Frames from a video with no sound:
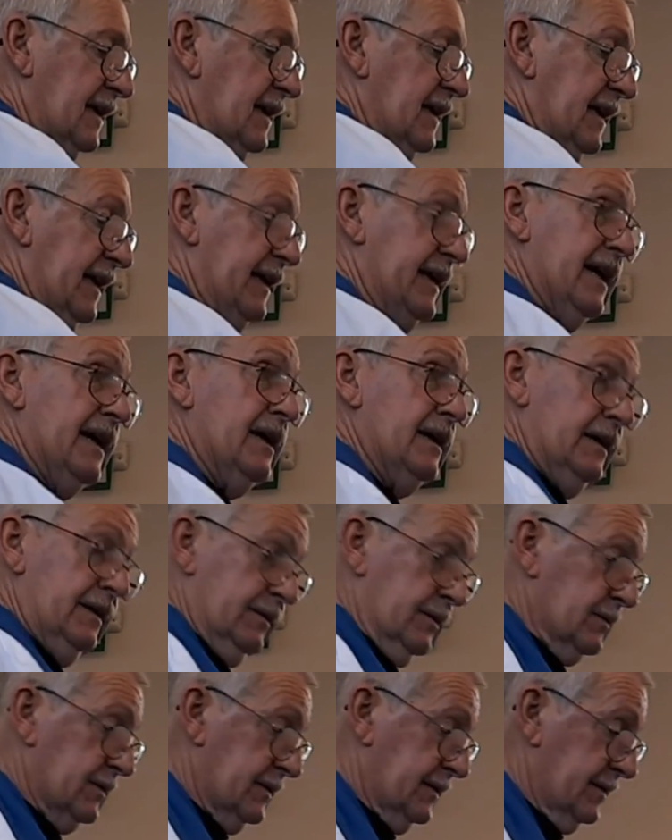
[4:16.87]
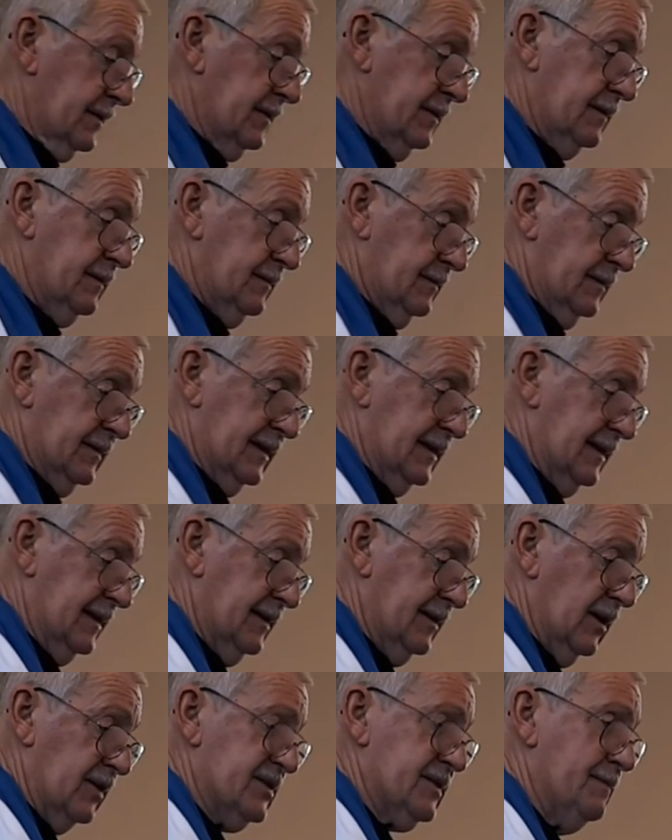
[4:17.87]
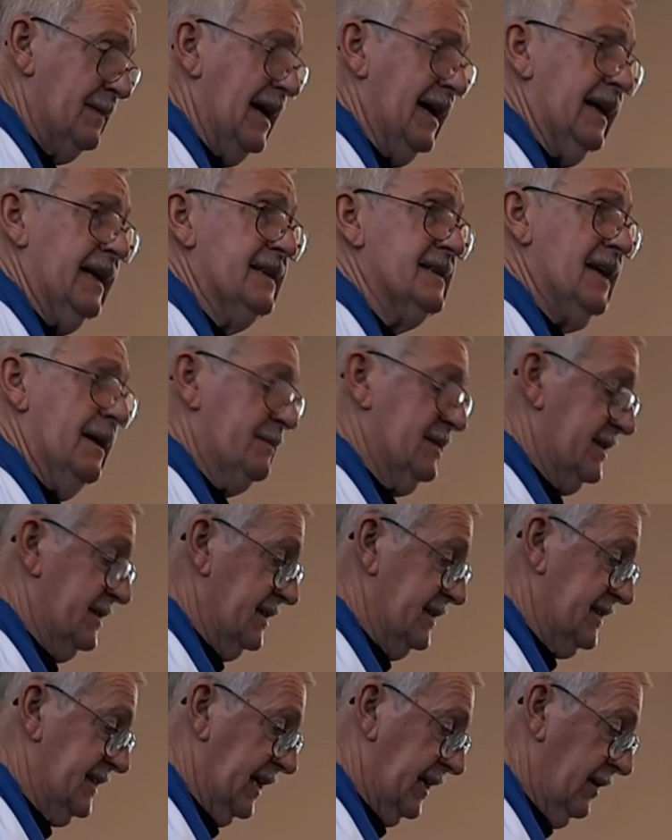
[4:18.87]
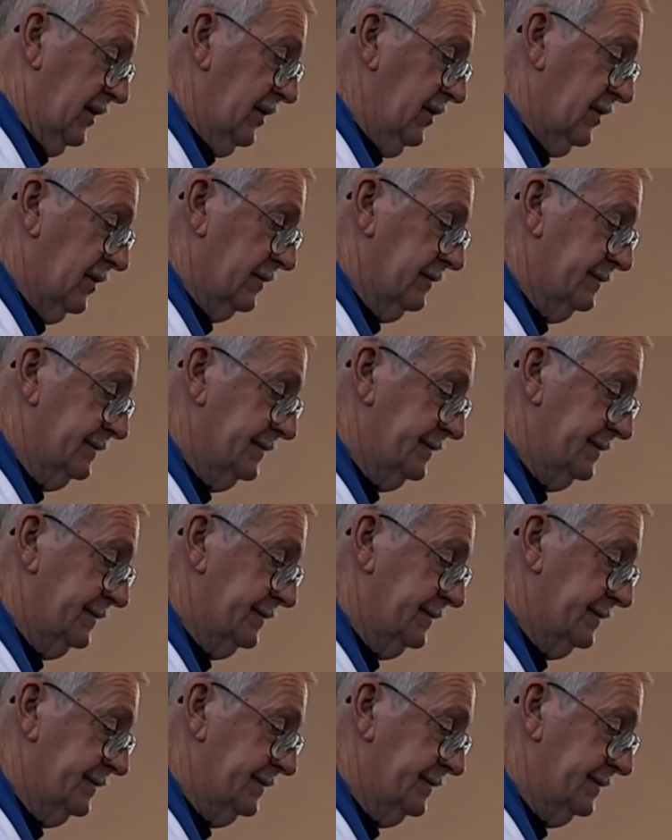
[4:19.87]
and I lost my attempts to sing along.